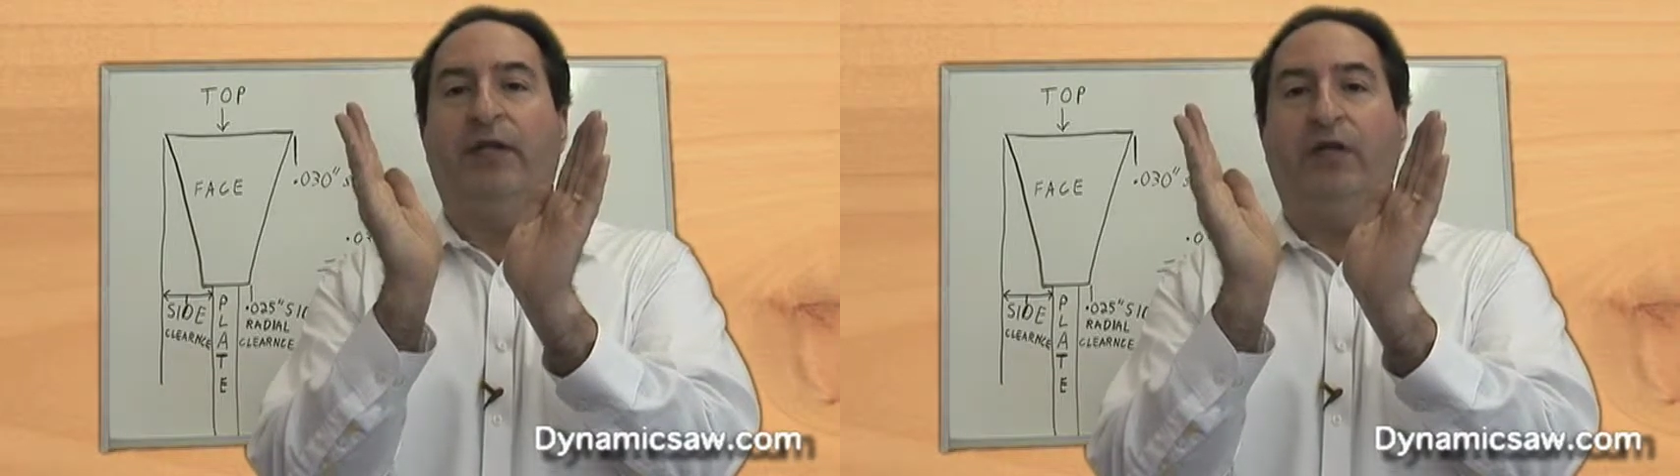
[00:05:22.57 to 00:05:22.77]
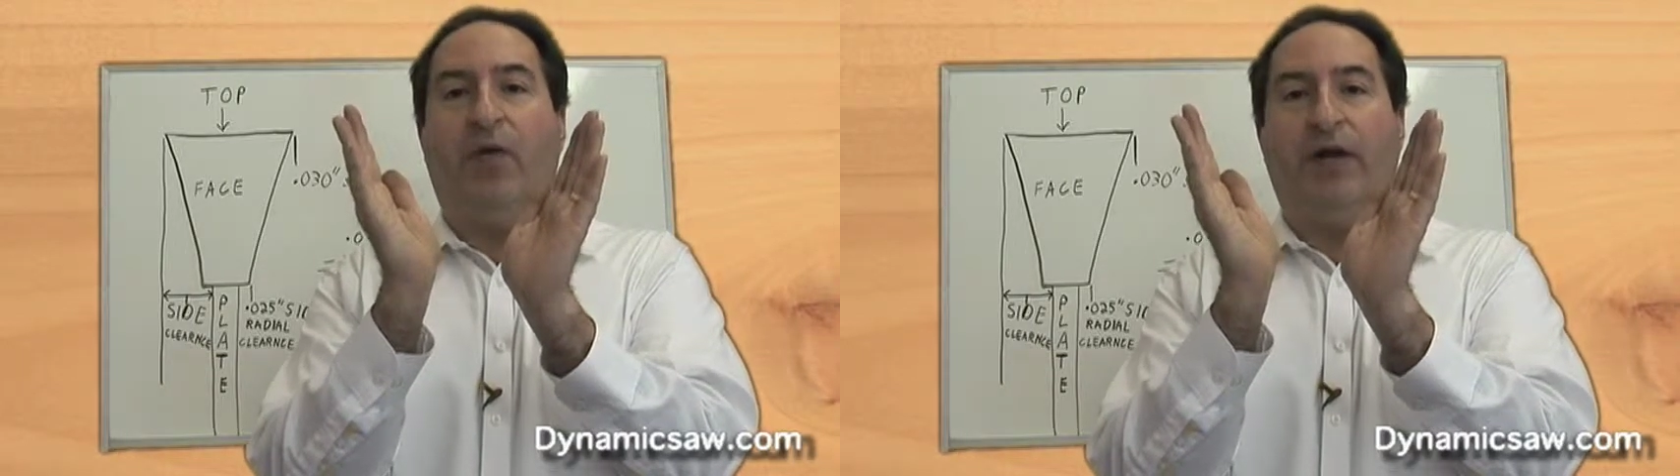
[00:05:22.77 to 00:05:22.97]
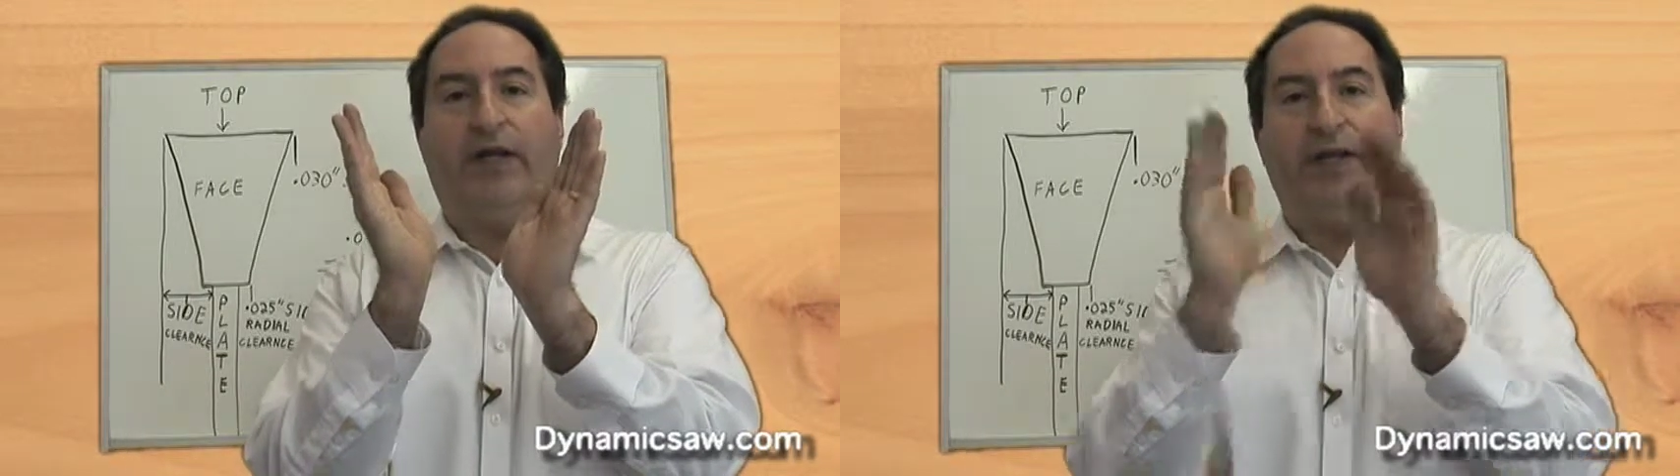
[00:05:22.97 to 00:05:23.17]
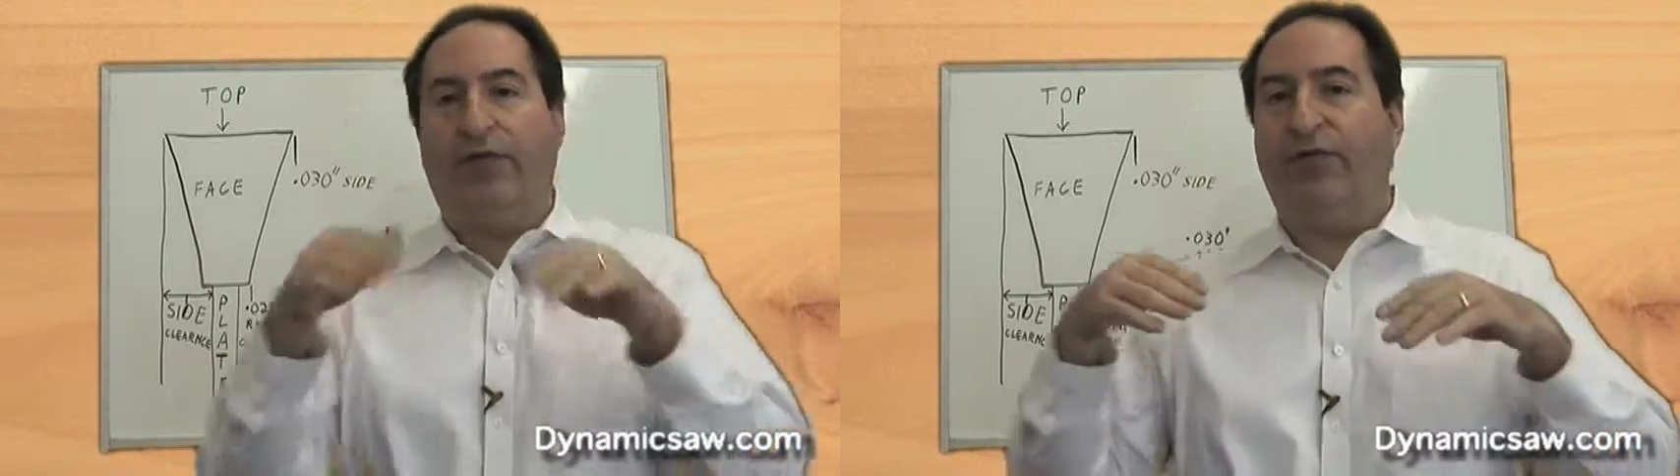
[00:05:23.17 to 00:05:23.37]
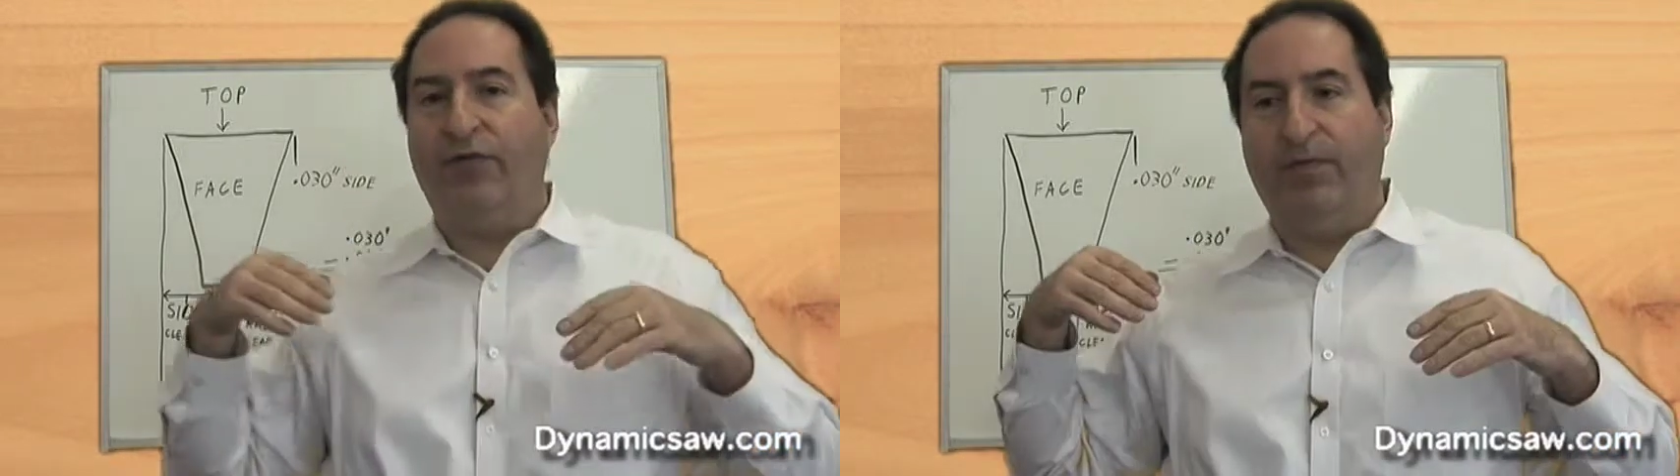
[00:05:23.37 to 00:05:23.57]
and you want to
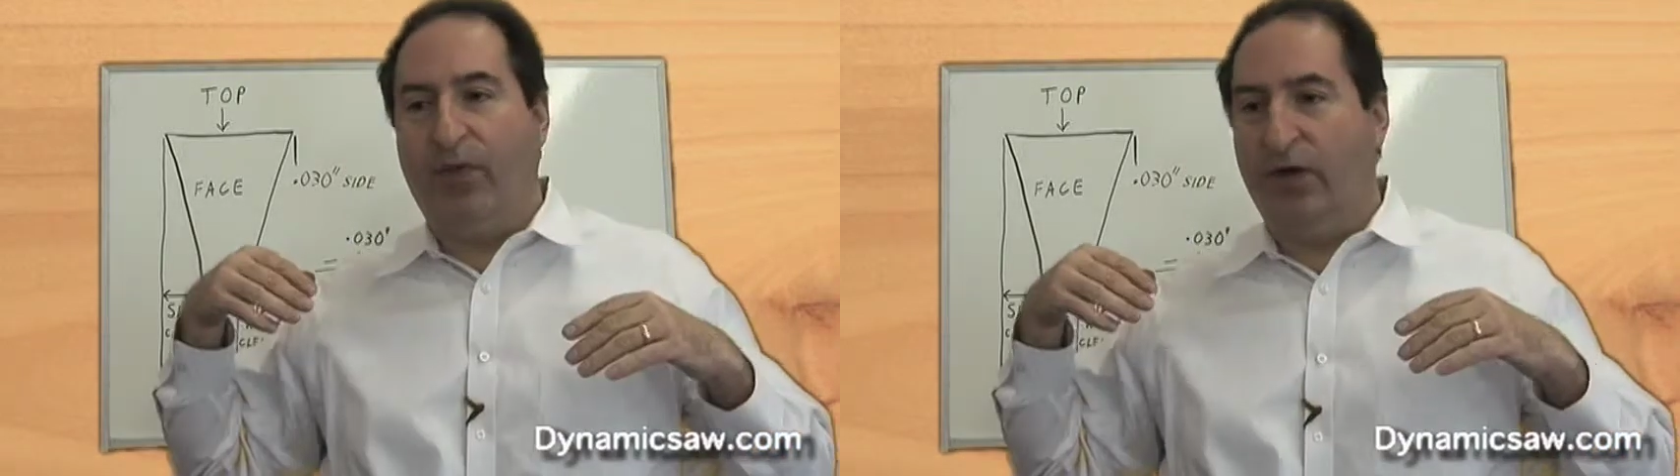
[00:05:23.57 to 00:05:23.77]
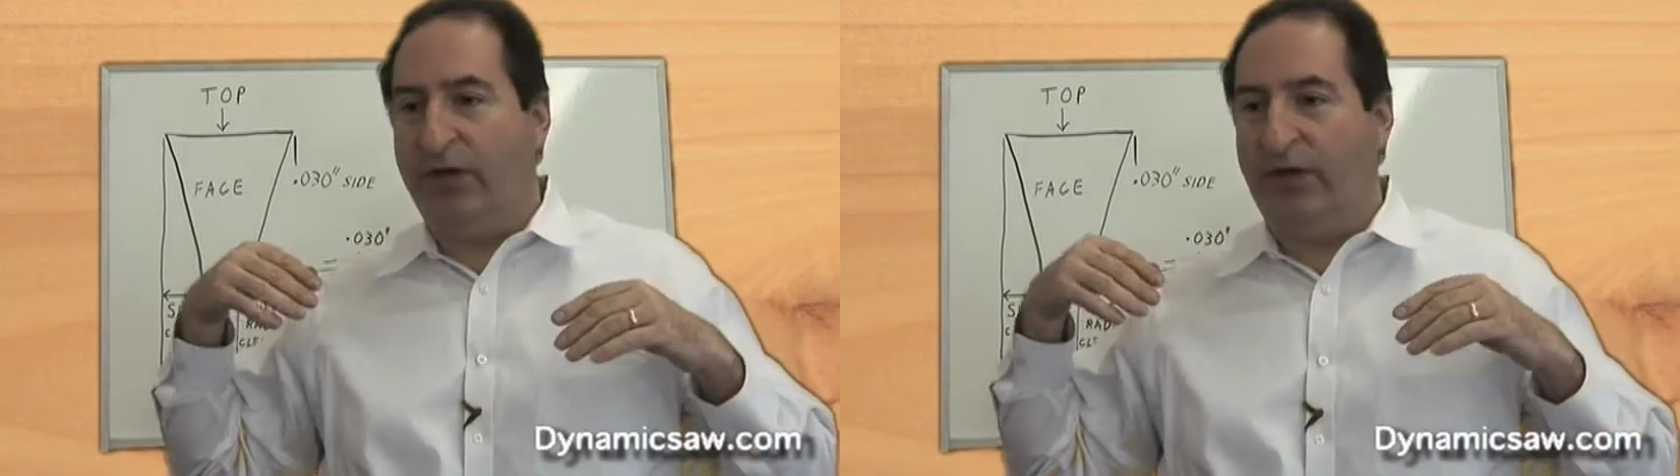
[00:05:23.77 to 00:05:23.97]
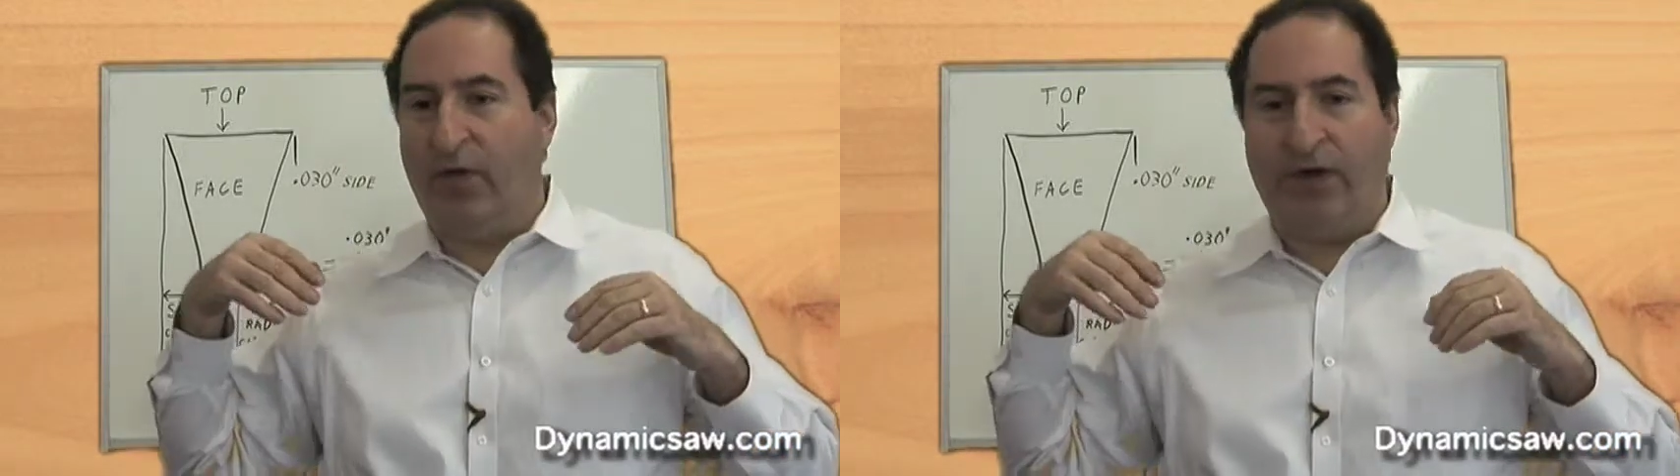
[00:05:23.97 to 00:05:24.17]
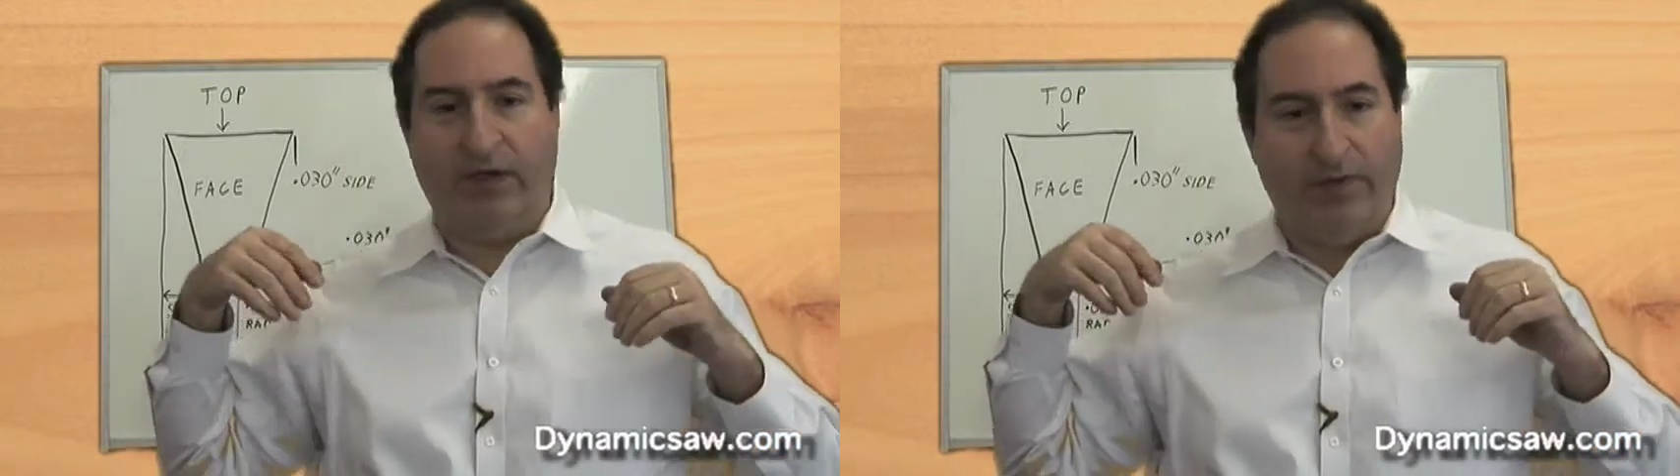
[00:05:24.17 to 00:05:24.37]
get through the board and you want